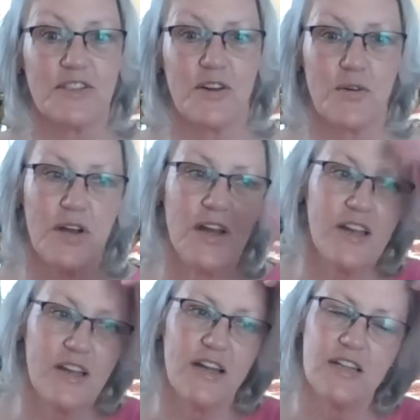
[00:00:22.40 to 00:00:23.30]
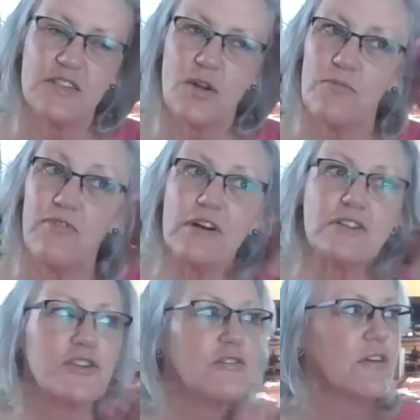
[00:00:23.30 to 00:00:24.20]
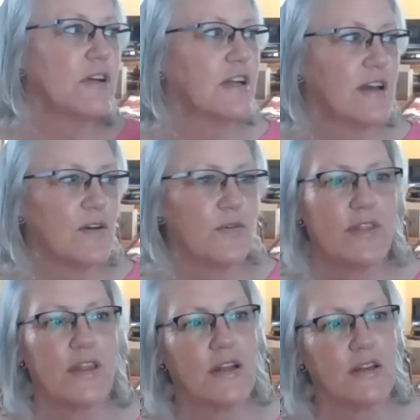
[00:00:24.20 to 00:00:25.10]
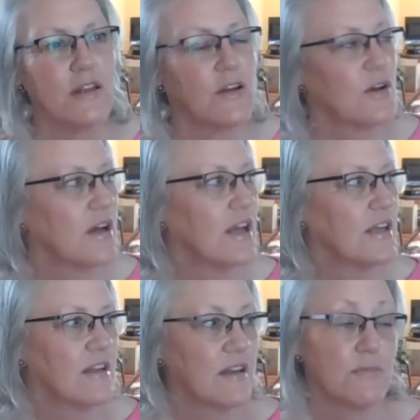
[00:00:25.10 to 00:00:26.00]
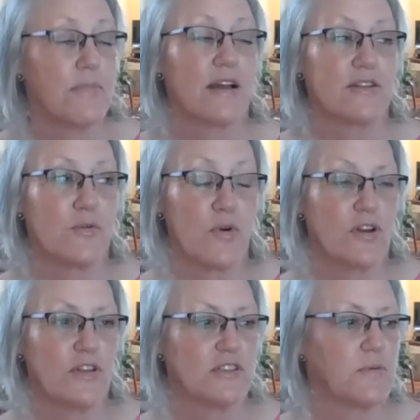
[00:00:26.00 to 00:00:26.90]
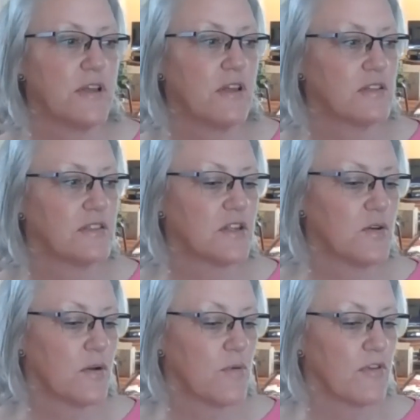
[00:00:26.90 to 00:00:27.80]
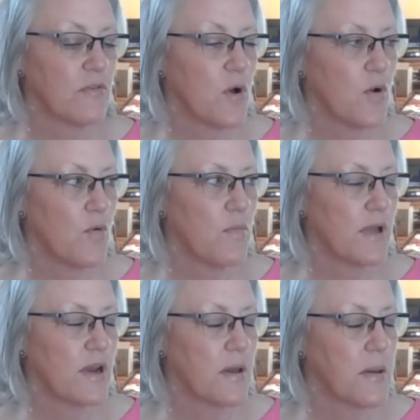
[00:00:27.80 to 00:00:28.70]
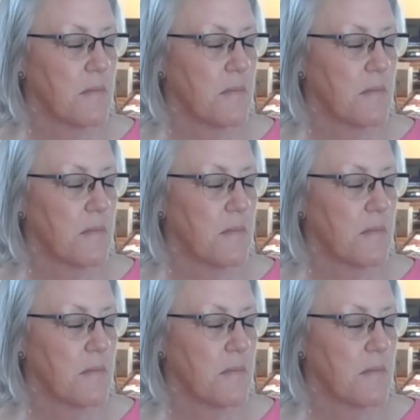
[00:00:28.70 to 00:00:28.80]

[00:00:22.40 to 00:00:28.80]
so I'm functional right now, and then I'm back to work this week, so I work from home, but